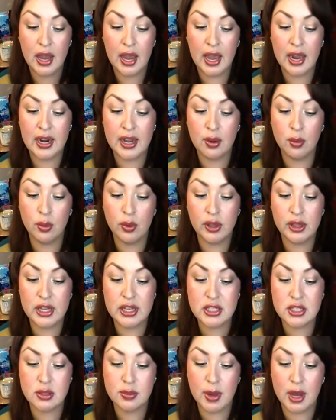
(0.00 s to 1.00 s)
and it
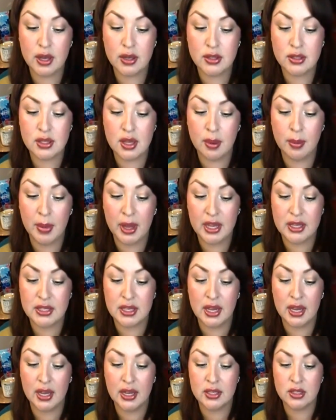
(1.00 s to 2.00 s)
really smells
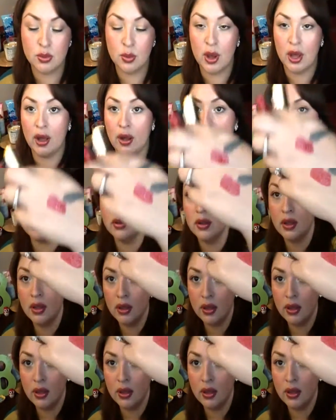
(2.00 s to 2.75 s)
amazing as well.